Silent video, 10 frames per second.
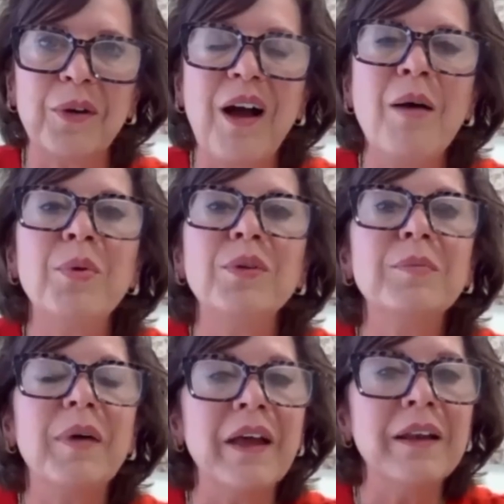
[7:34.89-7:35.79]

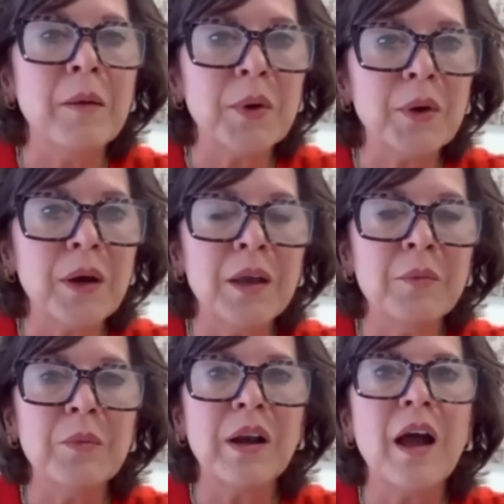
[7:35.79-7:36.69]
humbled by that number,
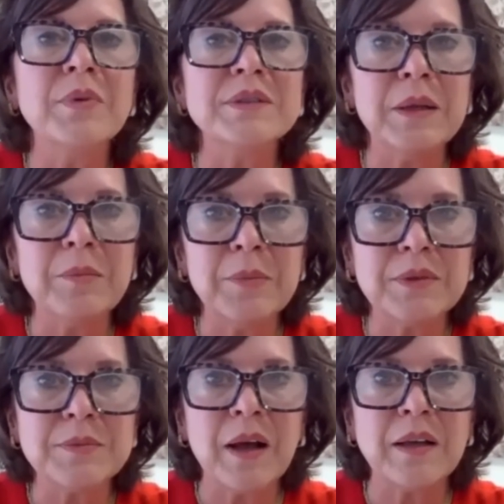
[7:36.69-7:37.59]
and we want to help as many
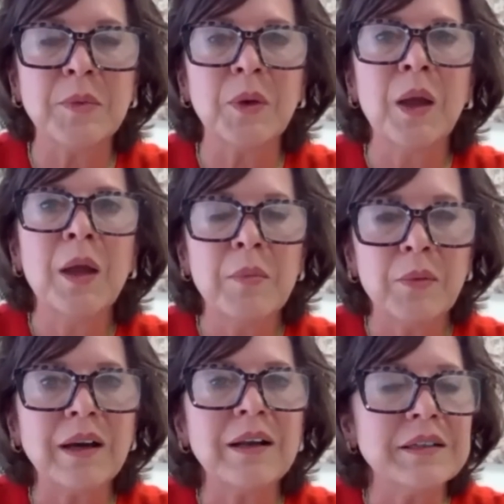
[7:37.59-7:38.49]
people as possible,
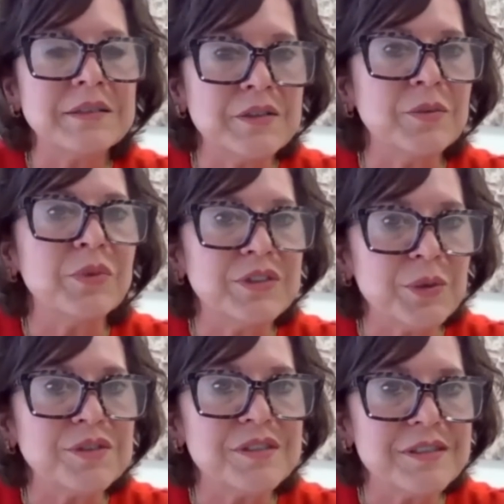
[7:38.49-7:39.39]
but recognize there's some
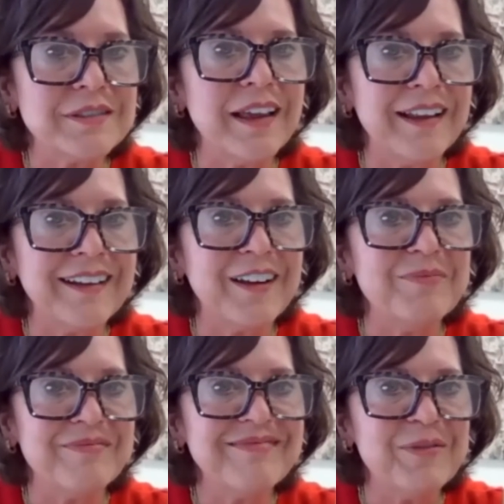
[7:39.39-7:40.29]
resources
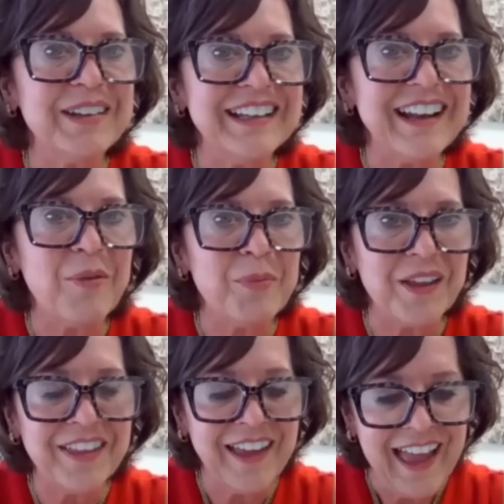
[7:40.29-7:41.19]
that we need help
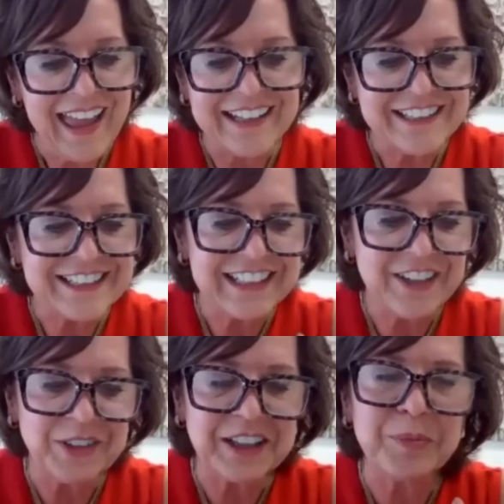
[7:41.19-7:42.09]
with. And just to
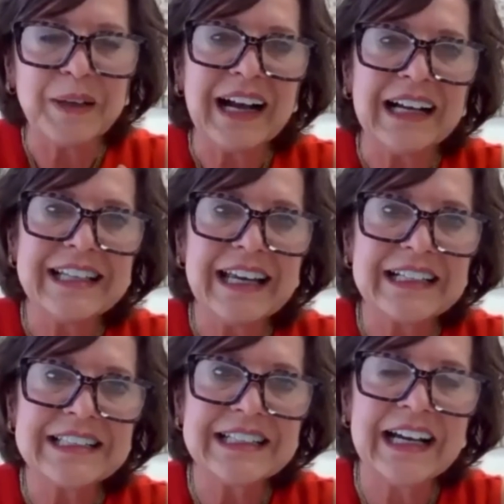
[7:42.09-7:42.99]
give you a little bit of
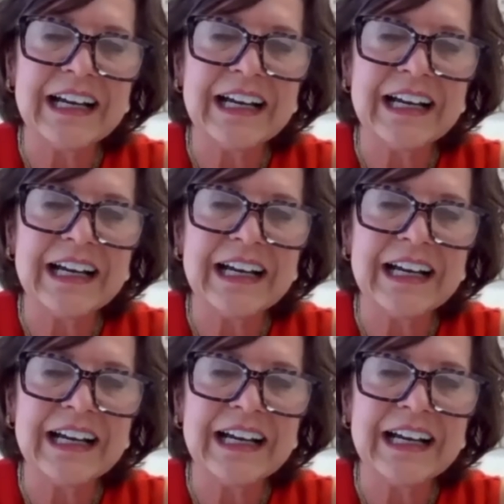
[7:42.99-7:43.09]
context,